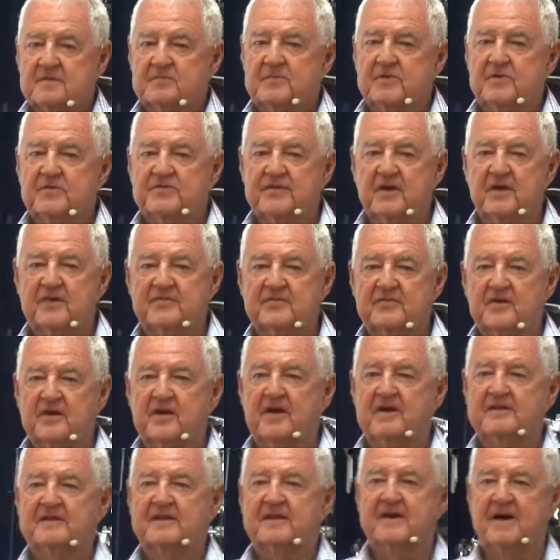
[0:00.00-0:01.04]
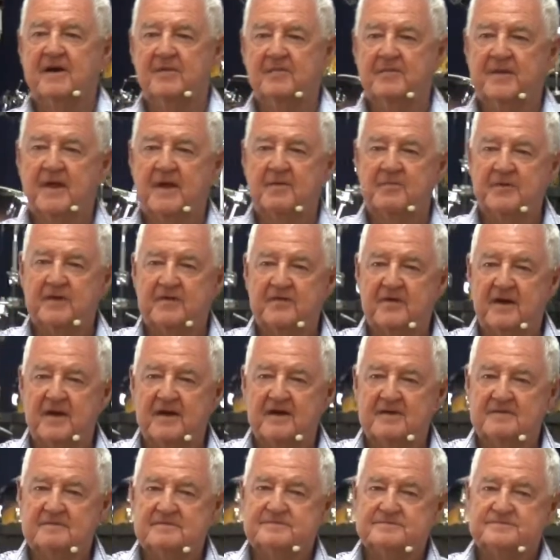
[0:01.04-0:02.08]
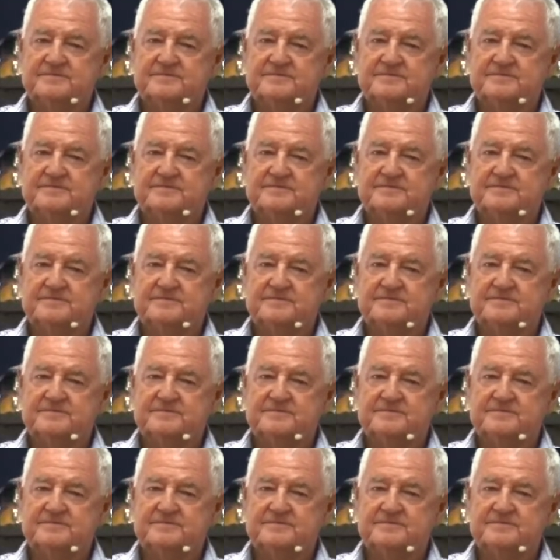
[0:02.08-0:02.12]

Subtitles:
Musos would like to come, that would be great.